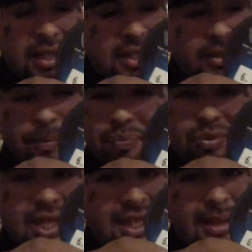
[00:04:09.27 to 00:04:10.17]
And
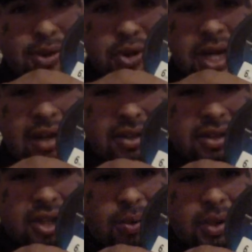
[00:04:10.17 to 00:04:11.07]
them trout,
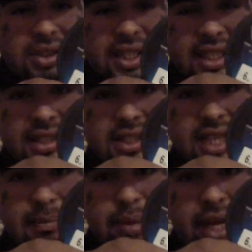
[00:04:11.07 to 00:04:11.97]
you know, once they get to
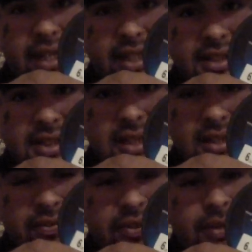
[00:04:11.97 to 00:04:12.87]
that bank, they start
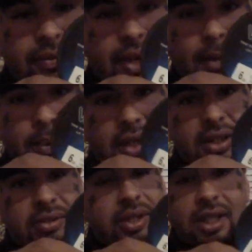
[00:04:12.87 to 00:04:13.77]
to flip-flop on
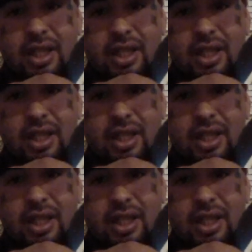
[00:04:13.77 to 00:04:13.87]
you.